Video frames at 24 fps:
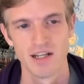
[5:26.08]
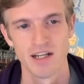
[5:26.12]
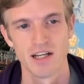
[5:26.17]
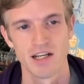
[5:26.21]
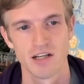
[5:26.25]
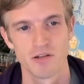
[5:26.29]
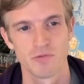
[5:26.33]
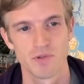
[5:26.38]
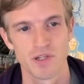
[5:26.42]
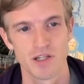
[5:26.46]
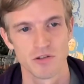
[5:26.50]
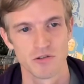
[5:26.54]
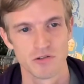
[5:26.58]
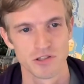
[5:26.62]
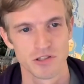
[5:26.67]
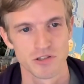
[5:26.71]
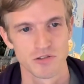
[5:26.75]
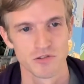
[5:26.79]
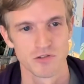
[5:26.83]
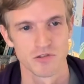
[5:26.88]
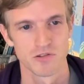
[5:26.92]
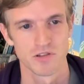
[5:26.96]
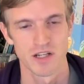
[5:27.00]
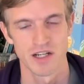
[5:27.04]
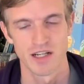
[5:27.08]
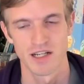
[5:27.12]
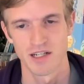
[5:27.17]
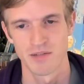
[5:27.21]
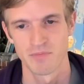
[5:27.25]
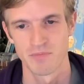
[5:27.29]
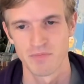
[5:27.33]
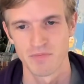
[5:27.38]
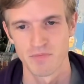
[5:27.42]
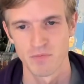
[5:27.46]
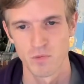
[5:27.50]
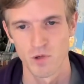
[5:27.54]
We also
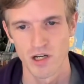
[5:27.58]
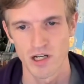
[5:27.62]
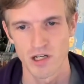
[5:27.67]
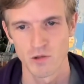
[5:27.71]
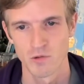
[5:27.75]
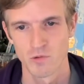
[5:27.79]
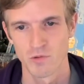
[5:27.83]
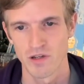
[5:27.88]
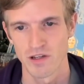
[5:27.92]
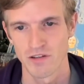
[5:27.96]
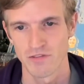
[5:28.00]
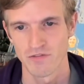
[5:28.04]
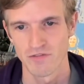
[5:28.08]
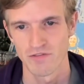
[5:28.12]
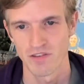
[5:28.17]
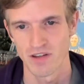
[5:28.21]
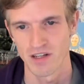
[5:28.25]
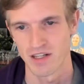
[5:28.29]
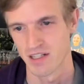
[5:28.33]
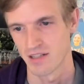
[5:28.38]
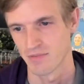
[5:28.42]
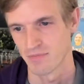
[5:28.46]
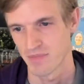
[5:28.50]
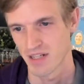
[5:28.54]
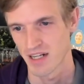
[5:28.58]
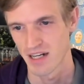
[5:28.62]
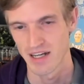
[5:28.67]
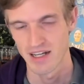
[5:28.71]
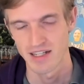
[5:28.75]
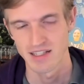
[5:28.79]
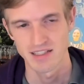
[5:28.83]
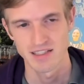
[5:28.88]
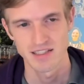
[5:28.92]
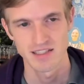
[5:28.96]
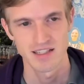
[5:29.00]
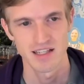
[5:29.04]
um, work with um,
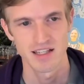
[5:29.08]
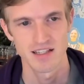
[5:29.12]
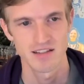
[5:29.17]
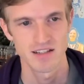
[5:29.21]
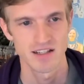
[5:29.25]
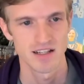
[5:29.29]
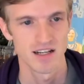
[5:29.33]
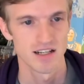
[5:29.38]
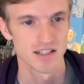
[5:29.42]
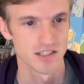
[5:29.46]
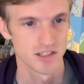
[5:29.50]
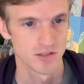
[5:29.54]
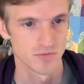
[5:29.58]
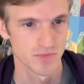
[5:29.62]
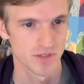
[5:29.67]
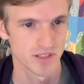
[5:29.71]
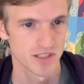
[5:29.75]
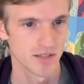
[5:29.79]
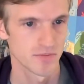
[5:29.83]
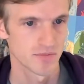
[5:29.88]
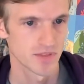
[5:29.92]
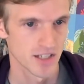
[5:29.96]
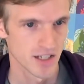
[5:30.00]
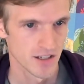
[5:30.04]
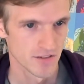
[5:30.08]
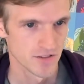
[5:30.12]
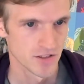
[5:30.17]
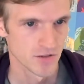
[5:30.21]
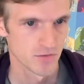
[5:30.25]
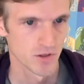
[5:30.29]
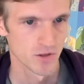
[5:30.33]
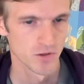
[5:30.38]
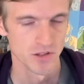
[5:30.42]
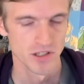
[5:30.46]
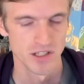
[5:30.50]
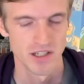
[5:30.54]
clients that customers themselves
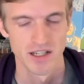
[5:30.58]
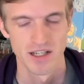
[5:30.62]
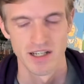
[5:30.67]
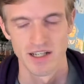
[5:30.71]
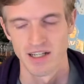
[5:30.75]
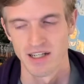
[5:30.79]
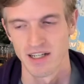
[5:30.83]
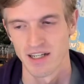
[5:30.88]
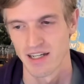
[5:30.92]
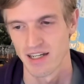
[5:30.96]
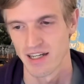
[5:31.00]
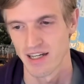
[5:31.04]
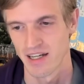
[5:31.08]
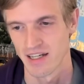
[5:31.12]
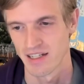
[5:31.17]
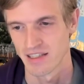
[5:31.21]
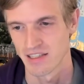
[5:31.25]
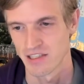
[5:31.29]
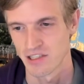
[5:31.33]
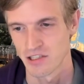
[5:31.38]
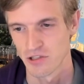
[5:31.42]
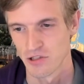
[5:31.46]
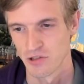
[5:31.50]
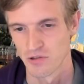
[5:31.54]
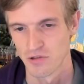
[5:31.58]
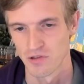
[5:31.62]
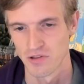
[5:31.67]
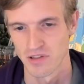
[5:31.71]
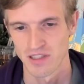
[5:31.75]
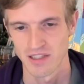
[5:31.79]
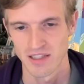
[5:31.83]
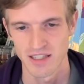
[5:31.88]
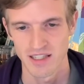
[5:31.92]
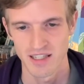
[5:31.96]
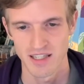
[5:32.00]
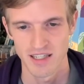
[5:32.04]
wrote. And
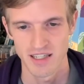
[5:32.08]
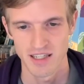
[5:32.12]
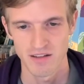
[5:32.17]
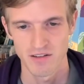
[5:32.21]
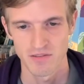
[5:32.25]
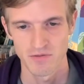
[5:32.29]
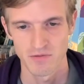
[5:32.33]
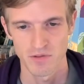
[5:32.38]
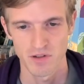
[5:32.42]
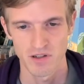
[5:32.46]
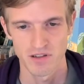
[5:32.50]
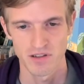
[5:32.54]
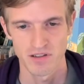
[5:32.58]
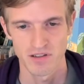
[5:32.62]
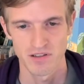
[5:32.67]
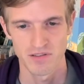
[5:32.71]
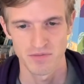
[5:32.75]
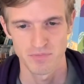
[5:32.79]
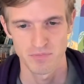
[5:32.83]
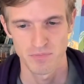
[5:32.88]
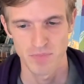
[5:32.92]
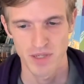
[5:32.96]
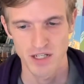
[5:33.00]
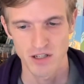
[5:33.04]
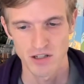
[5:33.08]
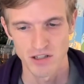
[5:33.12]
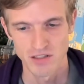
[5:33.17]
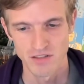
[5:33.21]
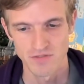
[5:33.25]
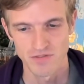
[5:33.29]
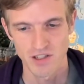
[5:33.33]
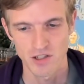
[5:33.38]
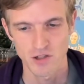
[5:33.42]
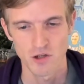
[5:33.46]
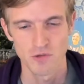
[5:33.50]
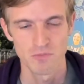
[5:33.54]
so the because
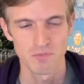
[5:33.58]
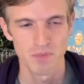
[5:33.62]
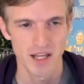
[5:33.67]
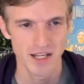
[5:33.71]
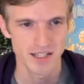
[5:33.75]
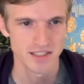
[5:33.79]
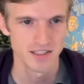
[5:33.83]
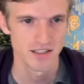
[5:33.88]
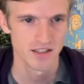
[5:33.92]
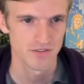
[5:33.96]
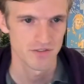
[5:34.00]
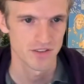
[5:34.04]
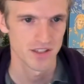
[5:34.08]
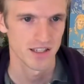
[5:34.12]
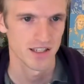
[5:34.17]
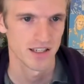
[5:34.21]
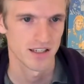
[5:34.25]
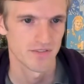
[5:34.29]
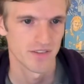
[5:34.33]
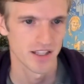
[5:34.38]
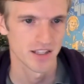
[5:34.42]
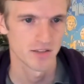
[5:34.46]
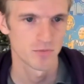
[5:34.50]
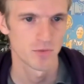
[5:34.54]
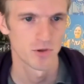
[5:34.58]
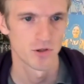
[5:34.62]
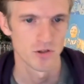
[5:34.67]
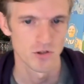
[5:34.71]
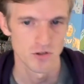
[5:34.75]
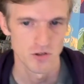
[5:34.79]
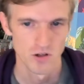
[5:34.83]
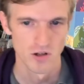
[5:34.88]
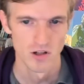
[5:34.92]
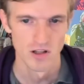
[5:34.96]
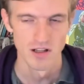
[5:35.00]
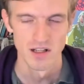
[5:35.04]
of the complexity of the event
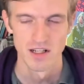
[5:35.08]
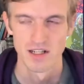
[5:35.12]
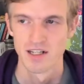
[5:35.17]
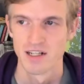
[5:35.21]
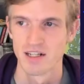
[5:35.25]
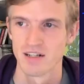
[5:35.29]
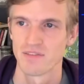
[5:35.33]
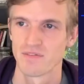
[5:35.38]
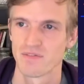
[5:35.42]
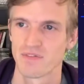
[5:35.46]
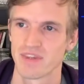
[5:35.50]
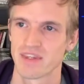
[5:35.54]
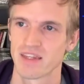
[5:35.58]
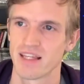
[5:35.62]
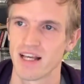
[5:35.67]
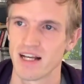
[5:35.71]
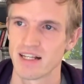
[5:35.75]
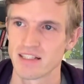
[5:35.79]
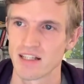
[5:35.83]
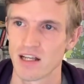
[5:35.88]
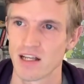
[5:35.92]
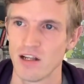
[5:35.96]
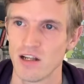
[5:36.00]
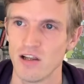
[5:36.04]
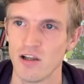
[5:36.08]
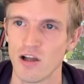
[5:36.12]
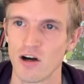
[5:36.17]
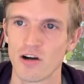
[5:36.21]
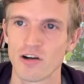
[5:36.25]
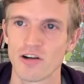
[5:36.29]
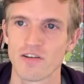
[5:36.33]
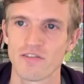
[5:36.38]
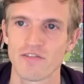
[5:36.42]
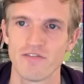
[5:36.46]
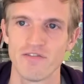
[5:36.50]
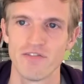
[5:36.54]
protocol, there's a
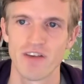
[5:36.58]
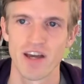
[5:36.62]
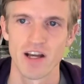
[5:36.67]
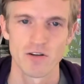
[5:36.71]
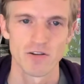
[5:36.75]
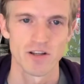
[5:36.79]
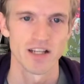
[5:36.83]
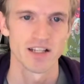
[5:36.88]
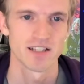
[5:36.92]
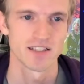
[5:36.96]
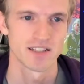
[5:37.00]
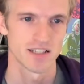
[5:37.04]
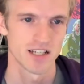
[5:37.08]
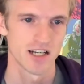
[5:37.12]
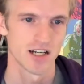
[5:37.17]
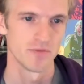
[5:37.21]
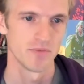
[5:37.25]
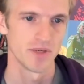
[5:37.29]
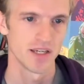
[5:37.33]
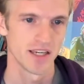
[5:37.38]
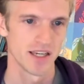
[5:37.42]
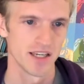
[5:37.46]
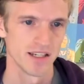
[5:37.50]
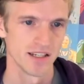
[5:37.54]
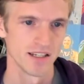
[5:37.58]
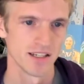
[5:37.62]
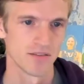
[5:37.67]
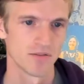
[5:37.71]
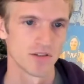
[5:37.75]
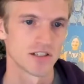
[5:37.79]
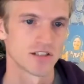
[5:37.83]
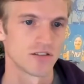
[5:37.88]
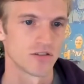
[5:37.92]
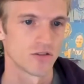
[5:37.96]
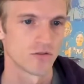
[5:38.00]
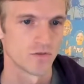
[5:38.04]
lot of variance coming in that
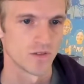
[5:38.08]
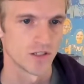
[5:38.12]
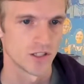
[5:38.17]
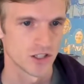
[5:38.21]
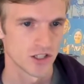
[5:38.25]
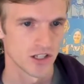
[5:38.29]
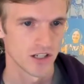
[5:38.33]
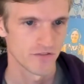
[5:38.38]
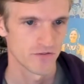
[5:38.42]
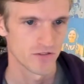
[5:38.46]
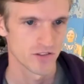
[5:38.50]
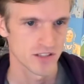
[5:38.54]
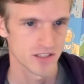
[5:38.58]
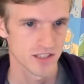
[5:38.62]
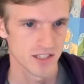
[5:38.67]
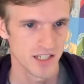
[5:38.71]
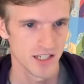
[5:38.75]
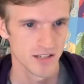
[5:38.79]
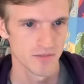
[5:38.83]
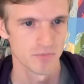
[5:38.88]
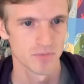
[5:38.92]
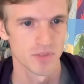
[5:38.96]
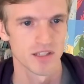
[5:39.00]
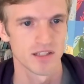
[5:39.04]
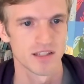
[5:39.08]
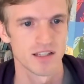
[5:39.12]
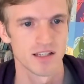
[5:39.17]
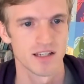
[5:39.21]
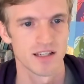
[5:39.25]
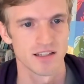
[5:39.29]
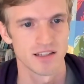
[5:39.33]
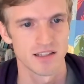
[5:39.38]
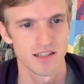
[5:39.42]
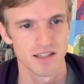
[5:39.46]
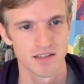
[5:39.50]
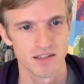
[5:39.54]
wasn't originally foreseen, but
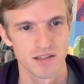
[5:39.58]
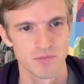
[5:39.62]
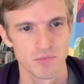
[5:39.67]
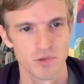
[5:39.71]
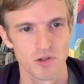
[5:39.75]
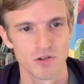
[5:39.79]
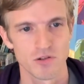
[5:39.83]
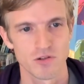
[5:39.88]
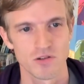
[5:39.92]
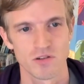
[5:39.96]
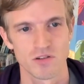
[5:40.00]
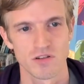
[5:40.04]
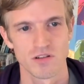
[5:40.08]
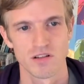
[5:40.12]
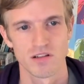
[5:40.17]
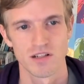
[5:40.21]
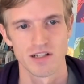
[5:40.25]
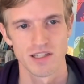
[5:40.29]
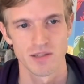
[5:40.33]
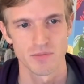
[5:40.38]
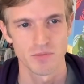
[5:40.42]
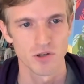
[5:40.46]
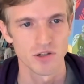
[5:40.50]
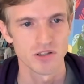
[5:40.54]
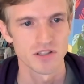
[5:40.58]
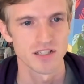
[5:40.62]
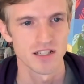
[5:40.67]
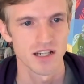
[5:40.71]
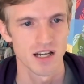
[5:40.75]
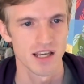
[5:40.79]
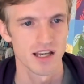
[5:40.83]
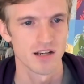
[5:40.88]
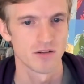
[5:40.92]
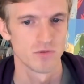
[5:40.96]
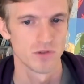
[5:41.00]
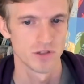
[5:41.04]
the, the, the protocol and the processing
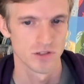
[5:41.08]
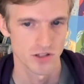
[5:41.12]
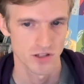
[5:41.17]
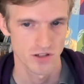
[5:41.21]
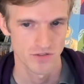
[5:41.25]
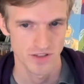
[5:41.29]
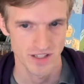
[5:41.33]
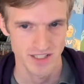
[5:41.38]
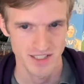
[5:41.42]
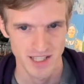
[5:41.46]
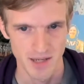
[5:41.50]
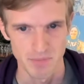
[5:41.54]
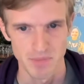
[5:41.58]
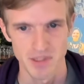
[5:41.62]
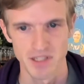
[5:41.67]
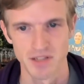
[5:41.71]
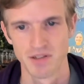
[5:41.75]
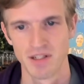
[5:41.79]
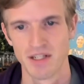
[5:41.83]
layer will sort of accept.